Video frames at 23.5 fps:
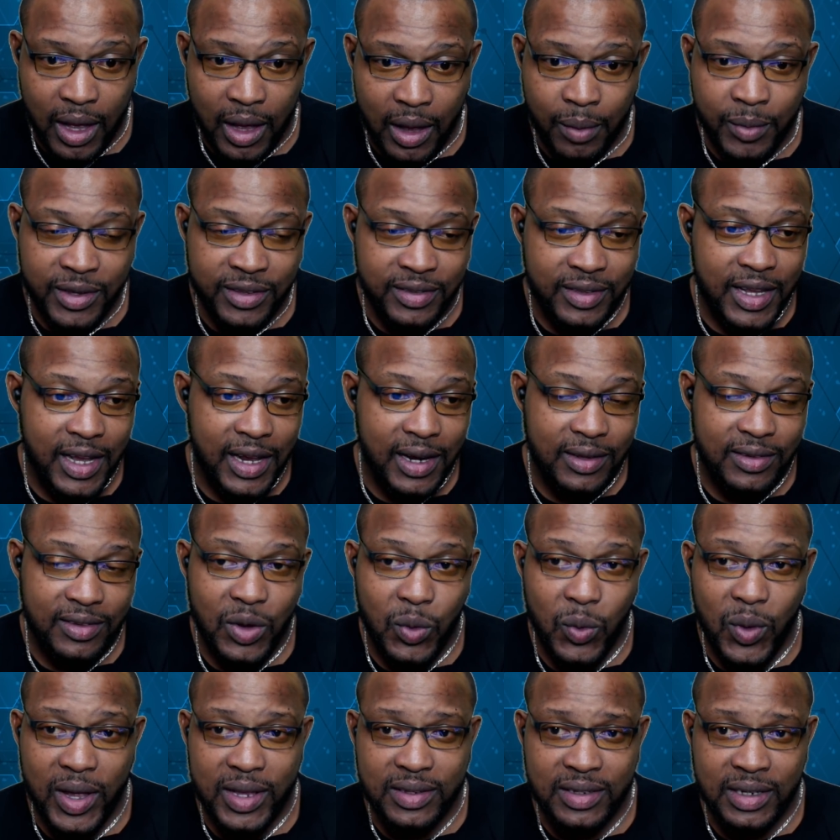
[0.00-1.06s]
It's daily, so
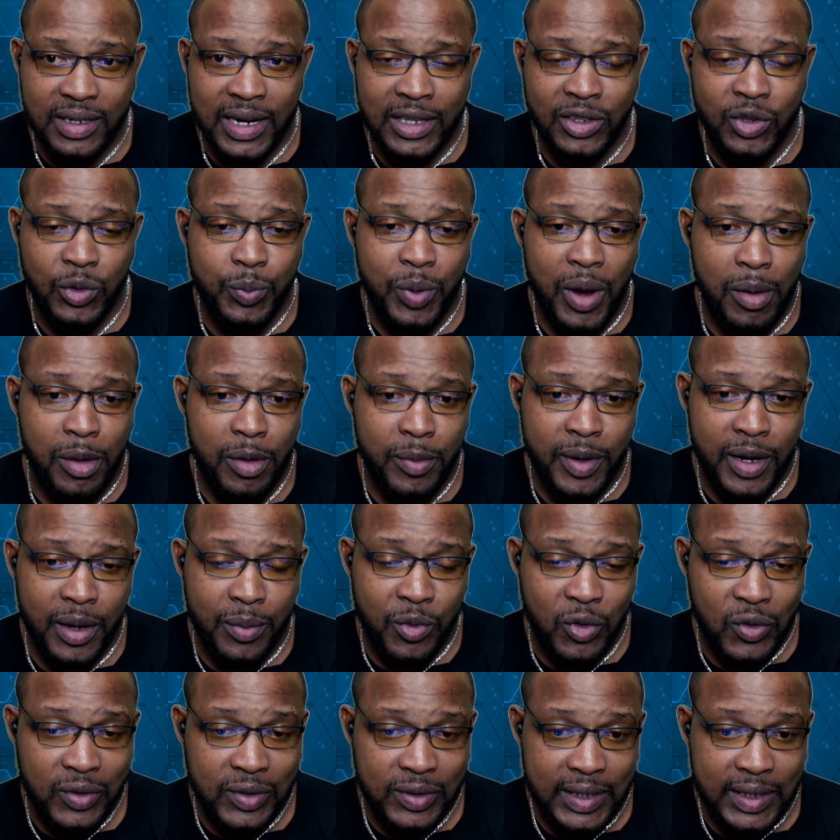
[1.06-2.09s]
Wednesday. That would probably be the most